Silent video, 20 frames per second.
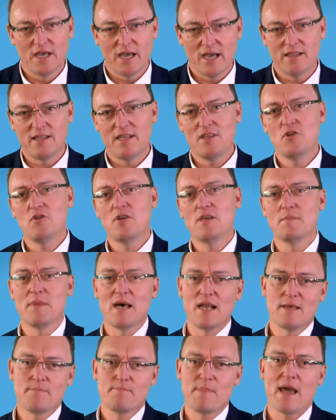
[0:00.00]
And then you
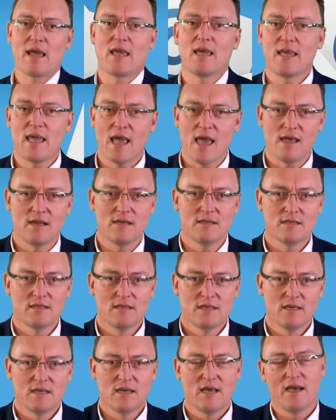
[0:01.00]
email it back again
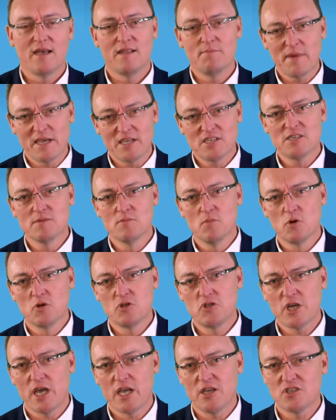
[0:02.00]
and make some more
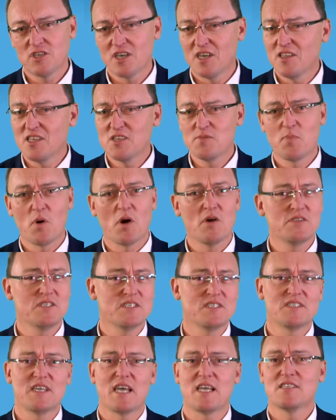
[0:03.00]
changes. And this
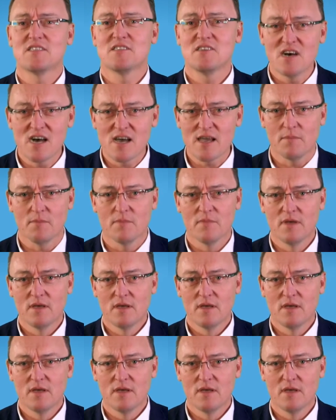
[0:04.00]
process takes time.